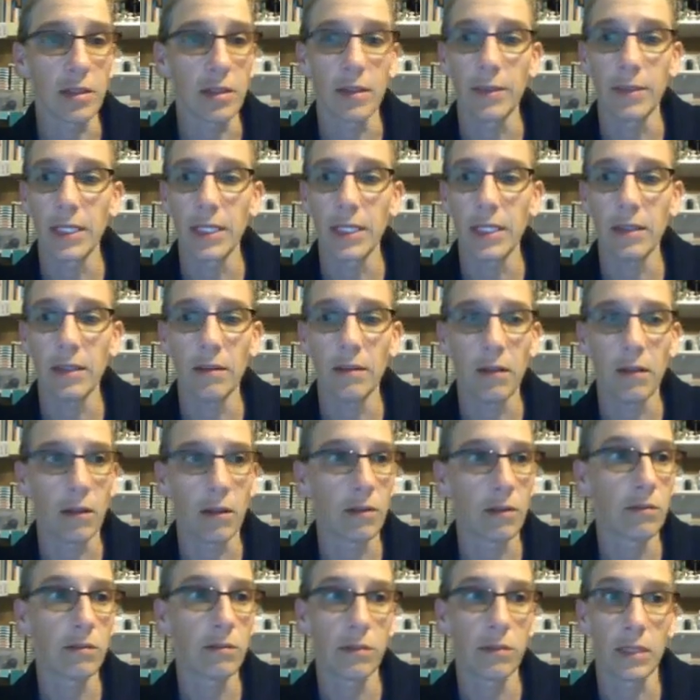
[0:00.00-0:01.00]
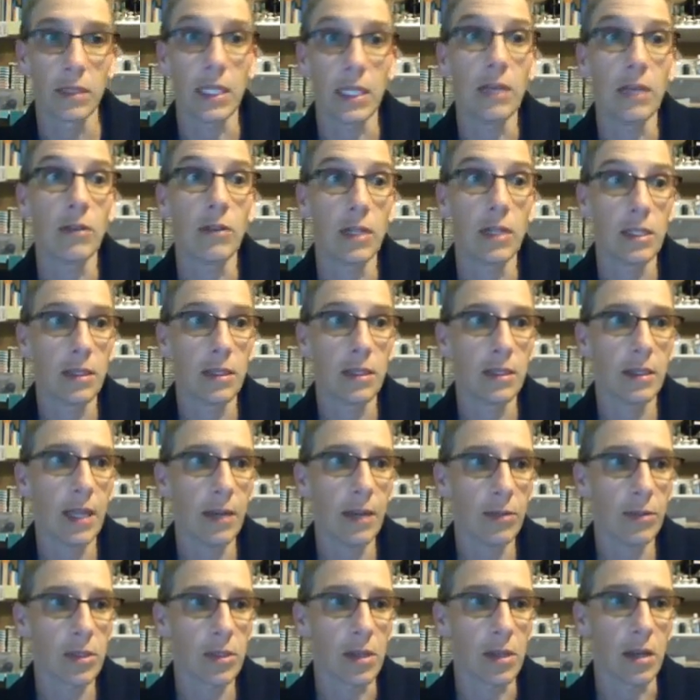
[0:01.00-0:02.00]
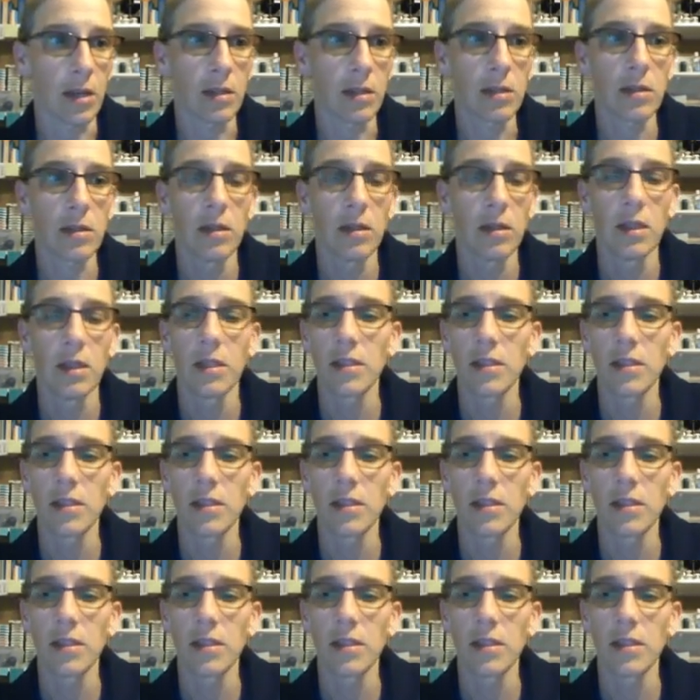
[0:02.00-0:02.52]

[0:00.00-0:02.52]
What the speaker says: limiting or decreasing table salts,